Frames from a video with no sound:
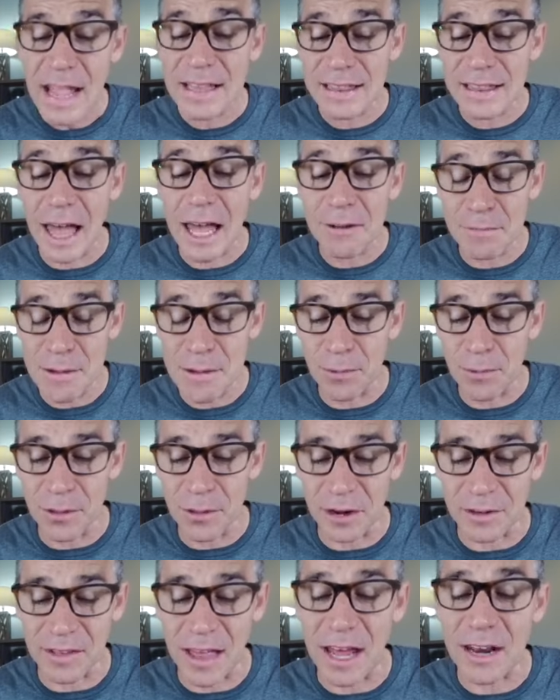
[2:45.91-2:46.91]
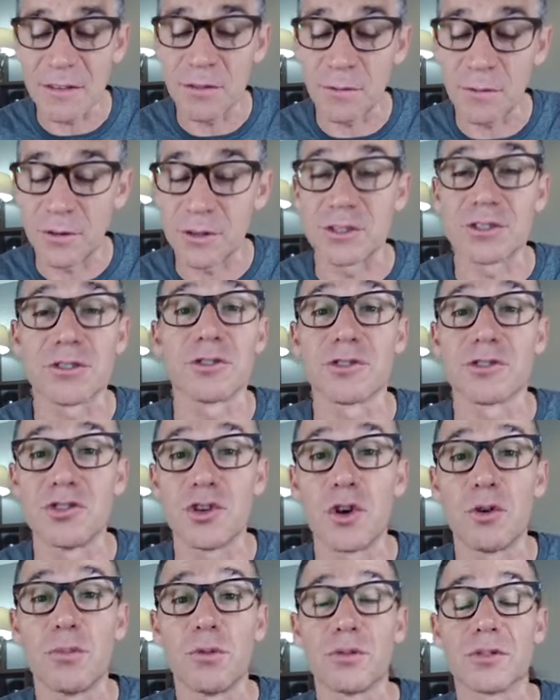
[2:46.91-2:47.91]
A lot of people there, a lot of the officials,
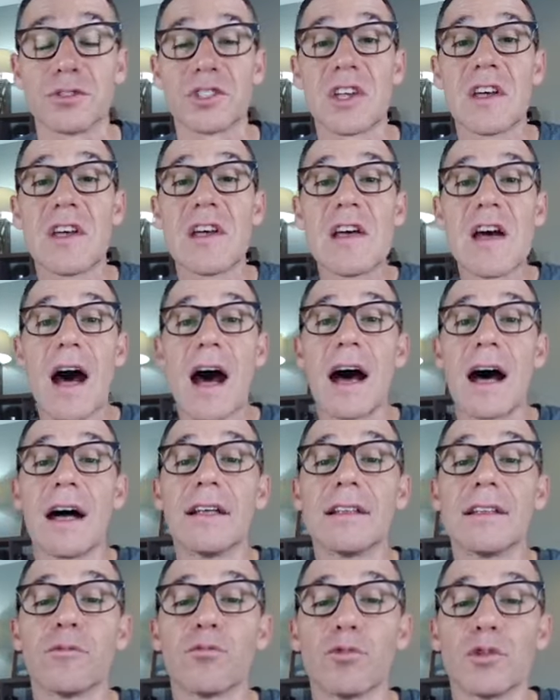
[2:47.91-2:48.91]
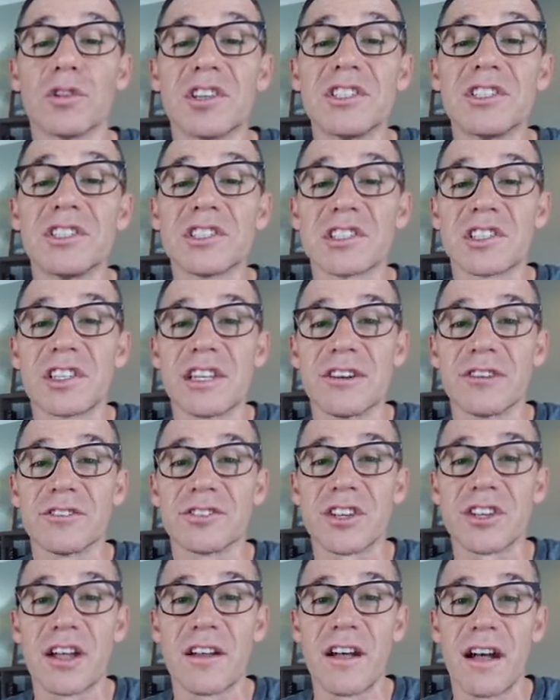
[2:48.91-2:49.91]
nobles, religious
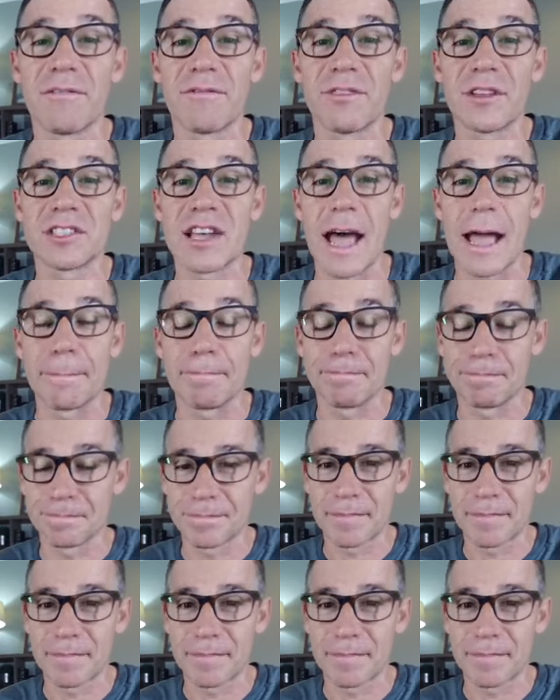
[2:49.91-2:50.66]
leaders of the time.